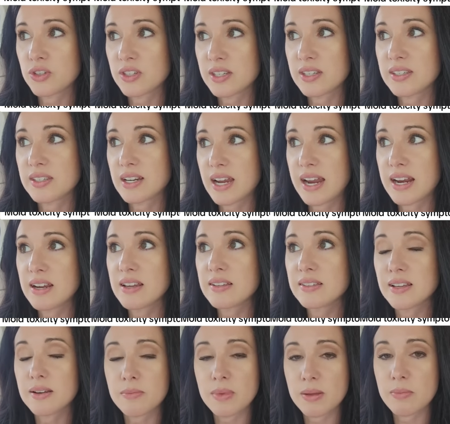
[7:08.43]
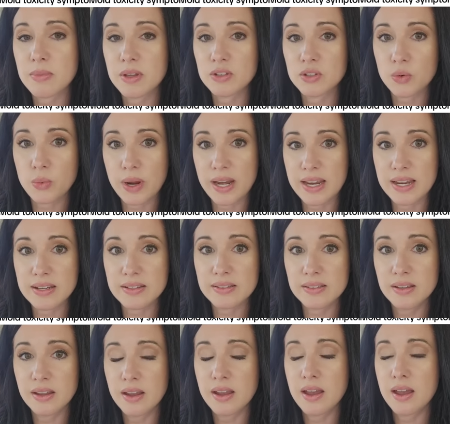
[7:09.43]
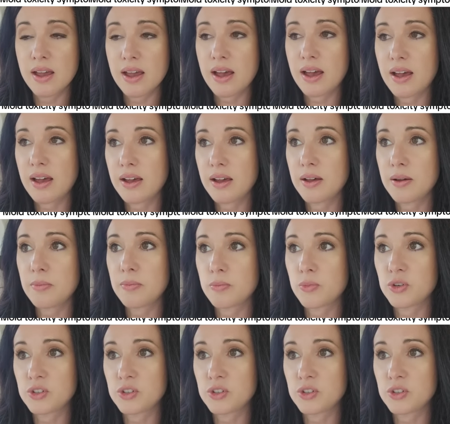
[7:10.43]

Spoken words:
cystitis in my mid-20s,